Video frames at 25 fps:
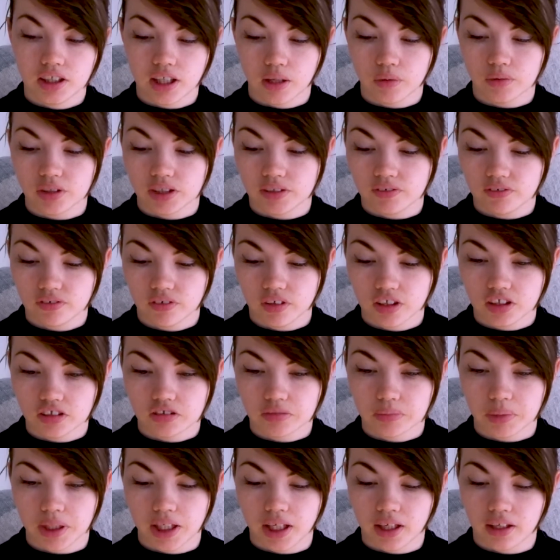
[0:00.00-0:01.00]
that was in front
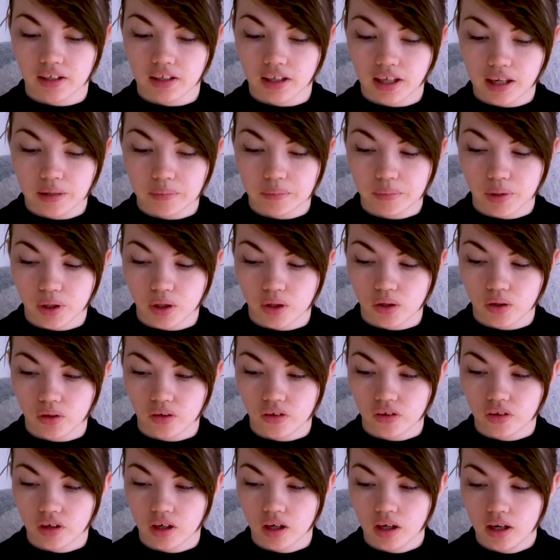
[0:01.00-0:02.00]
of me and the
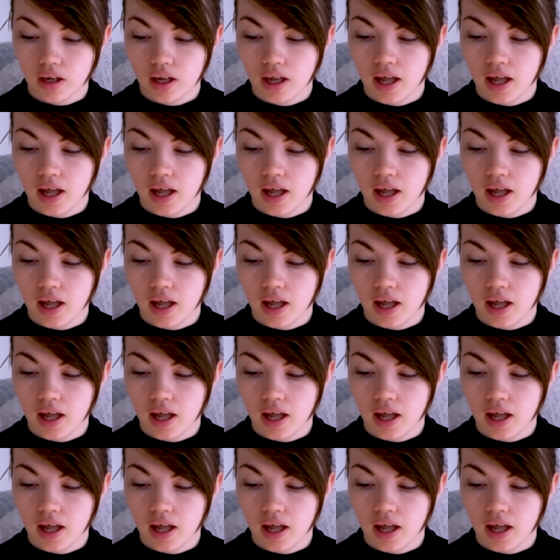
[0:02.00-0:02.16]
lamppost,